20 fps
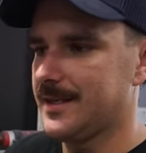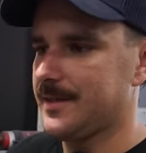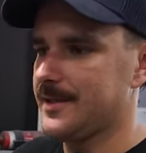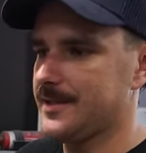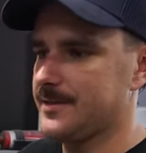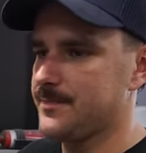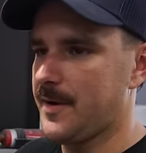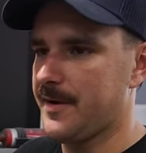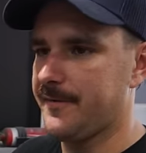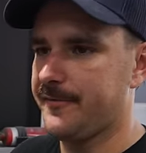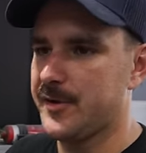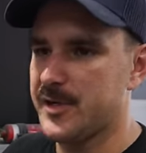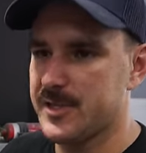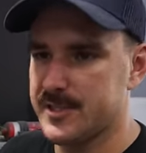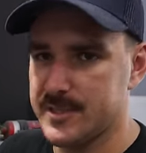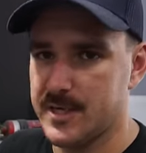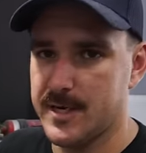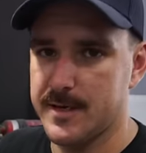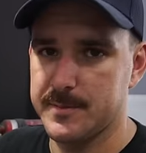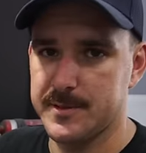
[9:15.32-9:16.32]
This is my
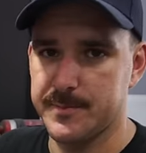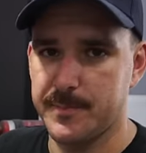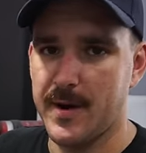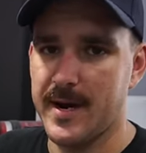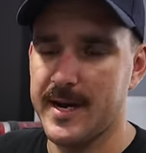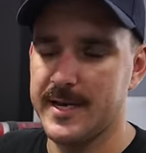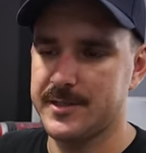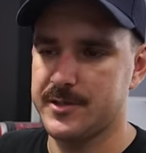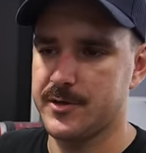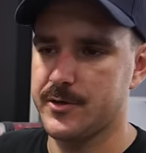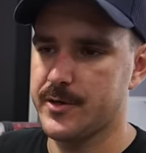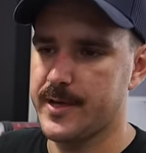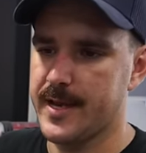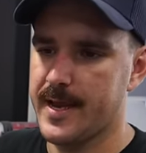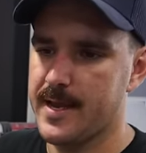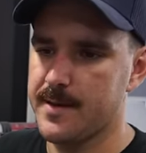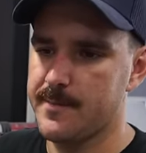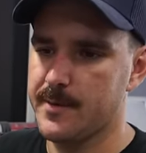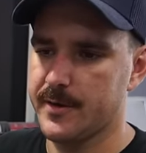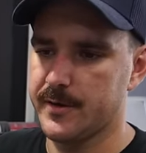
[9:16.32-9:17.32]
first time spraying two
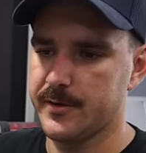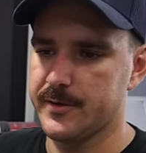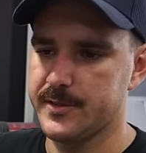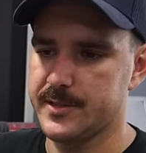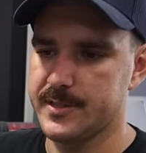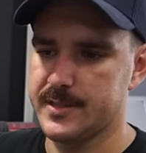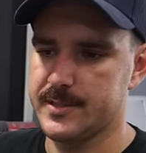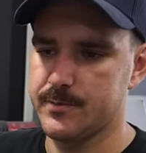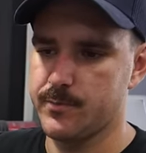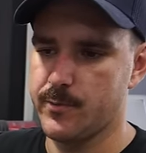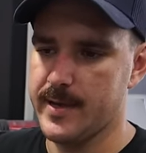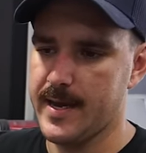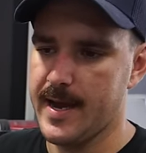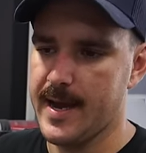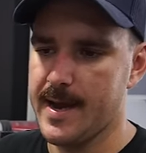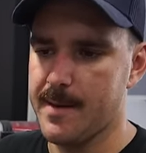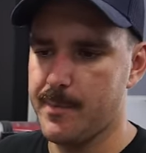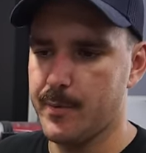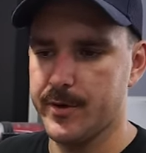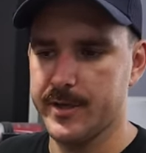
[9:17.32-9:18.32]
K because we
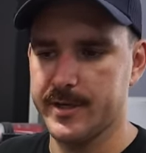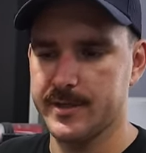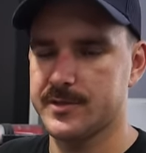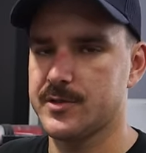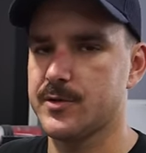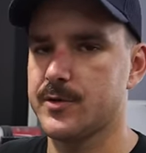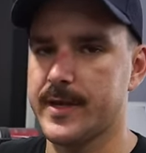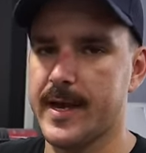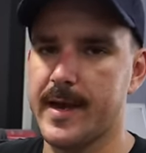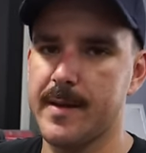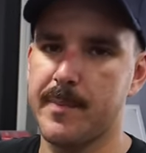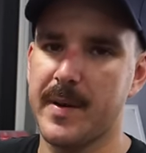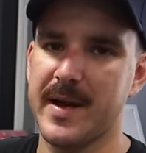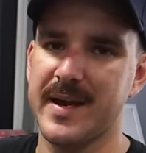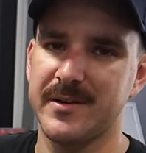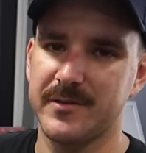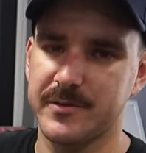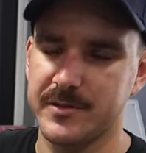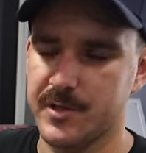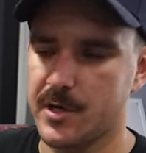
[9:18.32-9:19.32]
are putting a two K
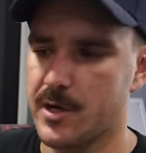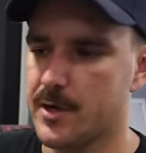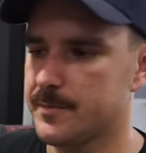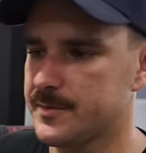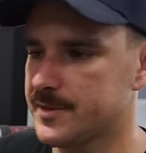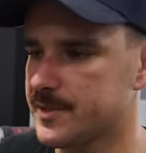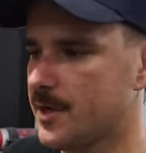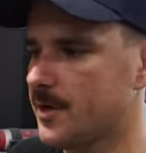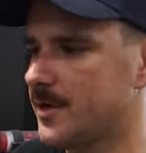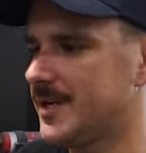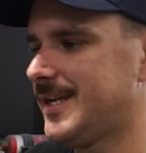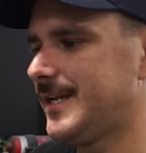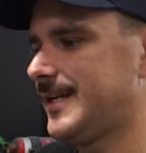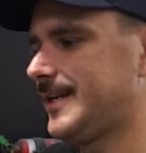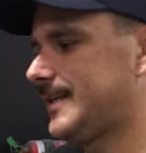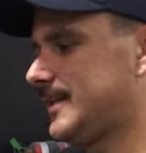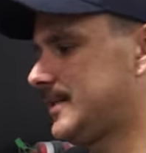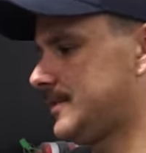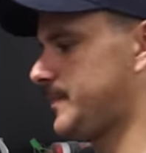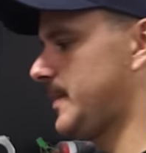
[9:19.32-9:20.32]
paint on top, so it
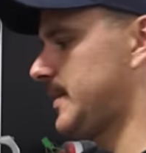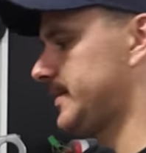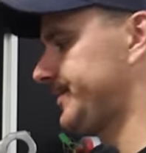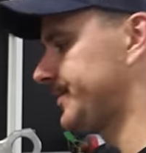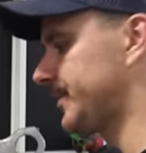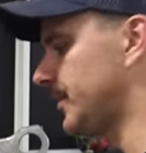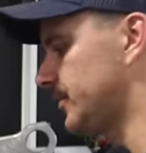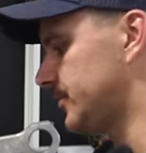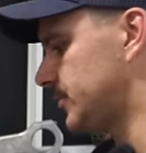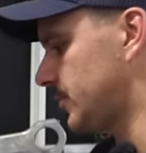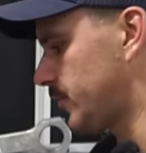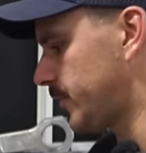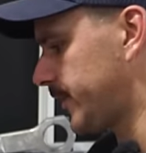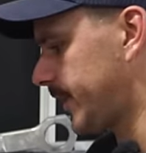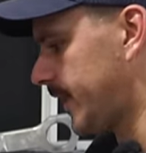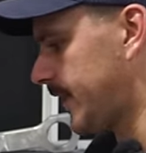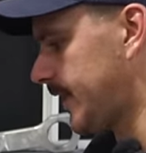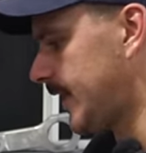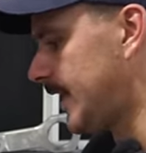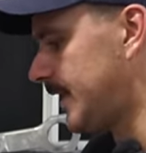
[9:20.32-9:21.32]
is best to go two
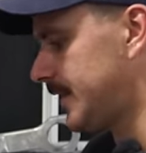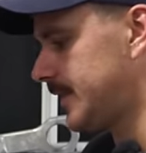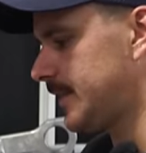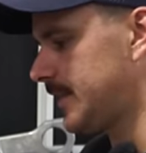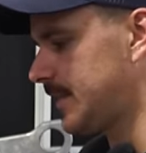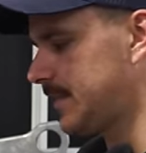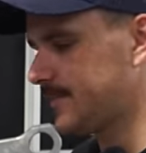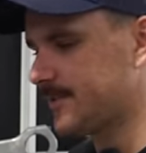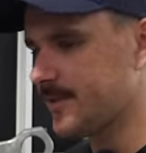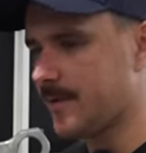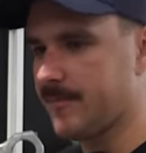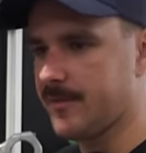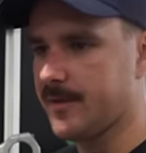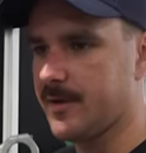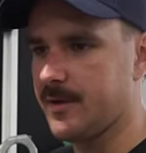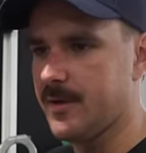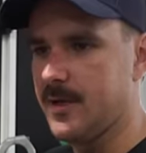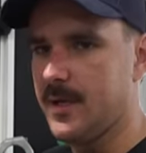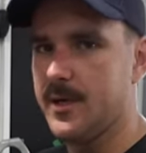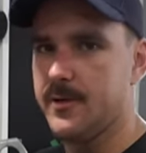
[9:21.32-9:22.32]
K underneath
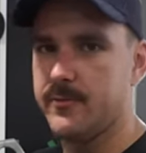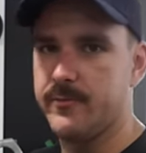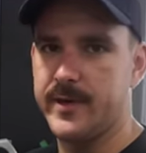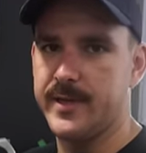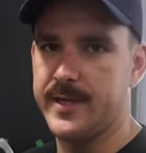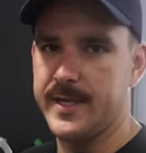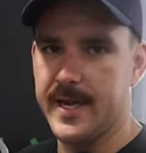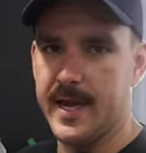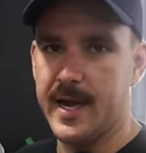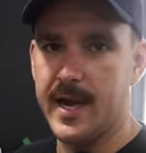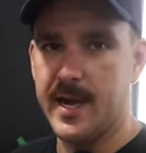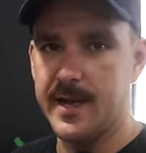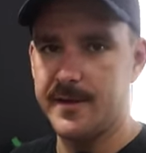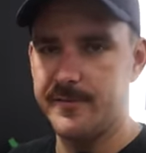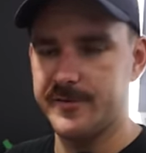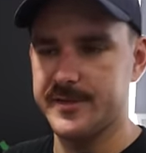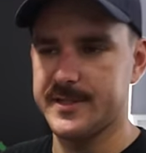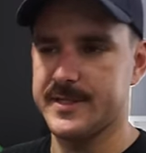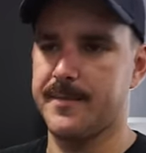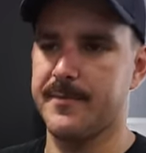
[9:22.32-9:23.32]
something really hard
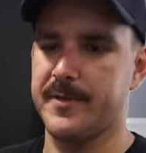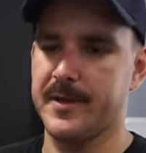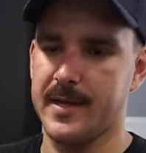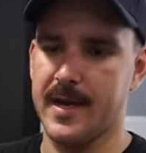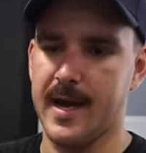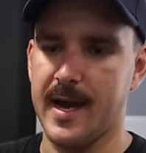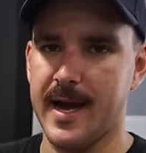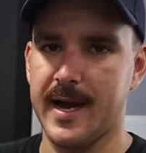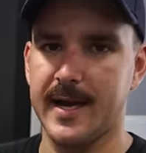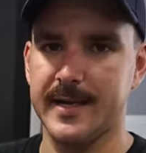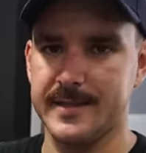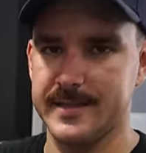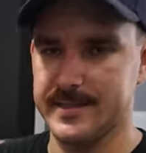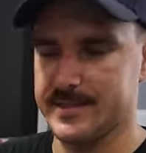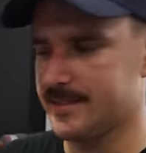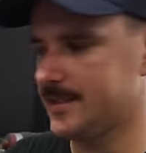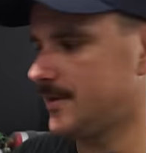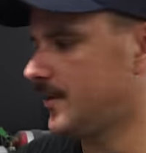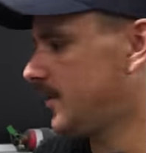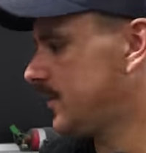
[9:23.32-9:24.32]
for something hard to sit